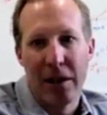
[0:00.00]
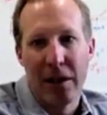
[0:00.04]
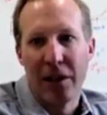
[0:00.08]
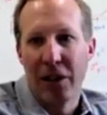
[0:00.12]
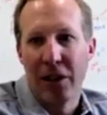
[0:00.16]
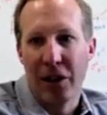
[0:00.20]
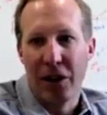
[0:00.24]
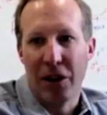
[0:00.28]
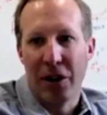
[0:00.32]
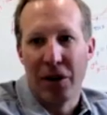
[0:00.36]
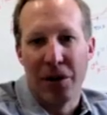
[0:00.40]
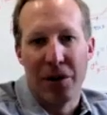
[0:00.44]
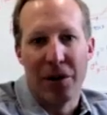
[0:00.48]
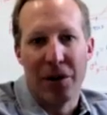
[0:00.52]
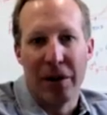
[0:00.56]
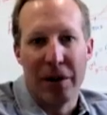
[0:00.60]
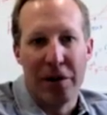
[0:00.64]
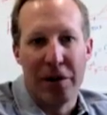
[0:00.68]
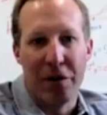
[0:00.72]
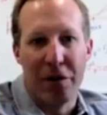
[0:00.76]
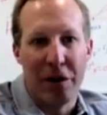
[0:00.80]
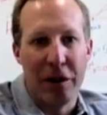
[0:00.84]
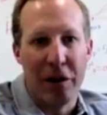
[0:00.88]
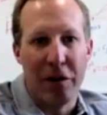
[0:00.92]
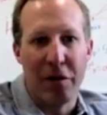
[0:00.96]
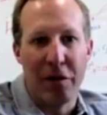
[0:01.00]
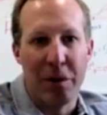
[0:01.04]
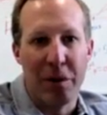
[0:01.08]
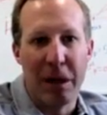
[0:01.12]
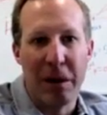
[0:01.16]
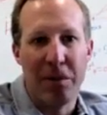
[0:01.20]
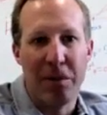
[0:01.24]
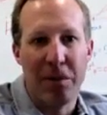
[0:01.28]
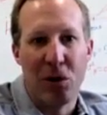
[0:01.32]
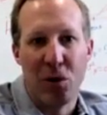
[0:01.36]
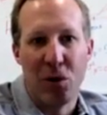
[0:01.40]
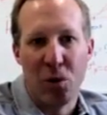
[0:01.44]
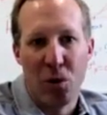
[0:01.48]
If
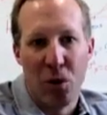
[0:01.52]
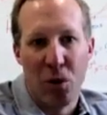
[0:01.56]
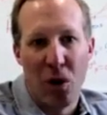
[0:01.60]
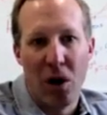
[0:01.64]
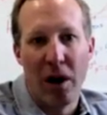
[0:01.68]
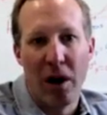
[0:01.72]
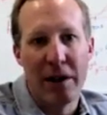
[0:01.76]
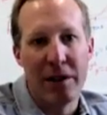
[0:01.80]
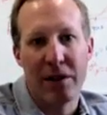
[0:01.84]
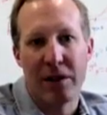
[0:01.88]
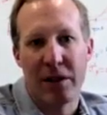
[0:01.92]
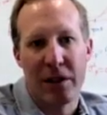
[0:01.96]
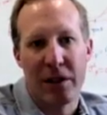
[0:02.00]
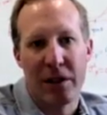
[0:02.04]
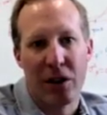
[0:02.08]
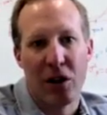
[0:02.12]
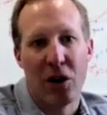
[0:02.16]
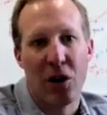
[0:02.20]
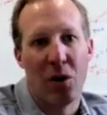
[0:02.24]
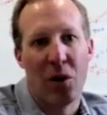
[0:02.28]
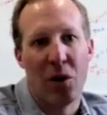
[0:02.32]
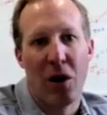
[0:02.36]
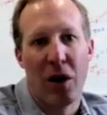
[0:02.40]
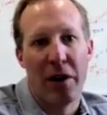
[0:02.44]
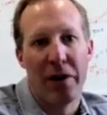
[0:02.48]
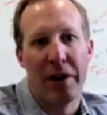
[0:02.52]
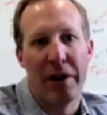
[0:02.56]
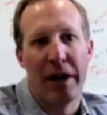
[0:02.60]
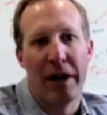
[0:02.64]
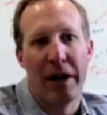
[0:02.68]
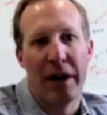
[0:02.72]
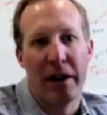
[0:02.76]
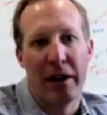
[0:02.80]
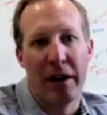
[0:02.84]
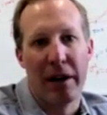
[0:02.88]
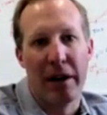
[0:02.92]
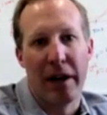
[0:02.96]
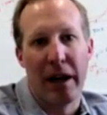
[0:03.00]
people want to go on
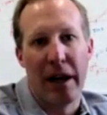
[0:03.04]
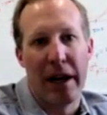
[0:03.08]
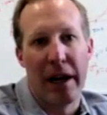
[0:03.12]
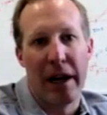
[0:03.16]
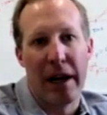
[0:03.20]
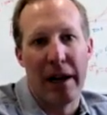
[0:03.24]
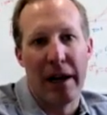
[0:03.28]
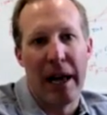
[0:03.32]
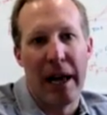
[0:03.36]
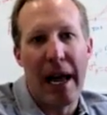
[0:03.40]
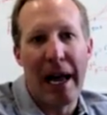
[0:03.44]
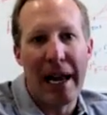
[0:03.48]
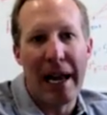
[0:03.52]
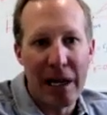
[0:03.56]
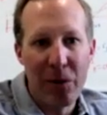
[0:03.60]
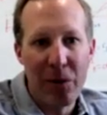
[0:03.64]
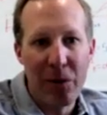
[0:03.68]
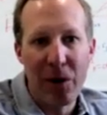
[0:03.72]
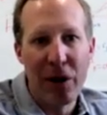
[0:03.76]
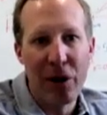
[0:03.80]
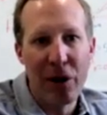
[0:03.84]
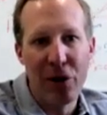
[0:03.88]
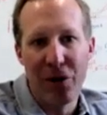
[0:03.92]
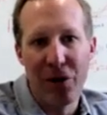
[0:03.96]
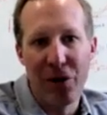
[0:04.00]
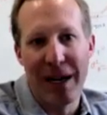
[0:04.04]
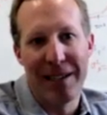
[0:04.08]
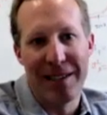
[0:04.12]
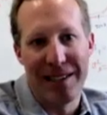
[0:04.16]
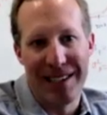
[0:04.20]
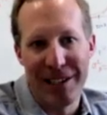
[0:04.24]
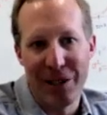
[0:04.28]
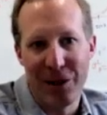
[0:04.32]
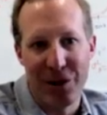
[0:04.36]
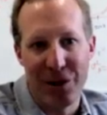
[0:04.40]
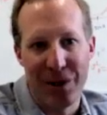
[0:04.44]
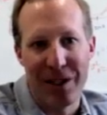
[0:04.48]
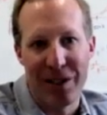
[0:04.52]
there, and anyone who has
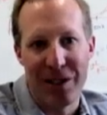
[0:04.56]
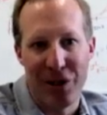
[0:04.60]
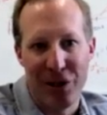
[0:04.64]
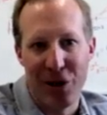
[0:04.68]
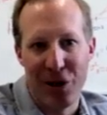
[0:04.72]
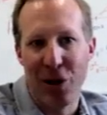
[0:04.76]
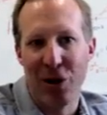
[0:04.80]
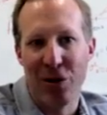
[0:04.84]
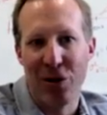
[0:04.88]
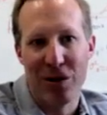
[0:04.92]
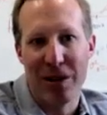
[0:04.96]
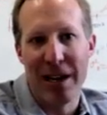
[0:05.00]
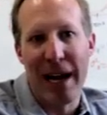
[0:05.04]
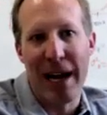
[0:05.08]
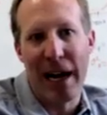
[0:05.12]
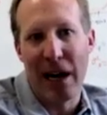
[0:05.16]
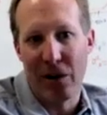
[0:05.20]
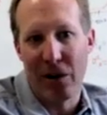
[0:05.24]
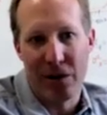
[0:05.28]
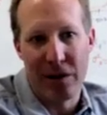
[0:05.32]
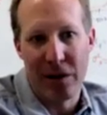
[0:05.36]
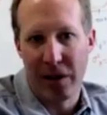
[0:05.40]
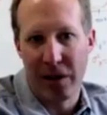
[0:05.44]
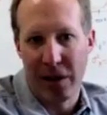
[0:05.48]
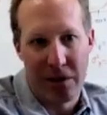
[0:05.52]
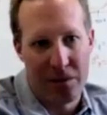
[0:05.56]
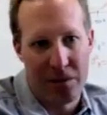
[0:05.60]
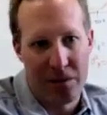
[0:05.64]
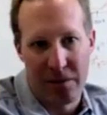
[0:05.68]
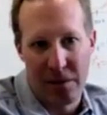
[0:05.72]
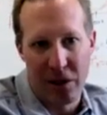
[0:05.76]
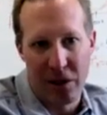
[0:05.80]
interest knows how to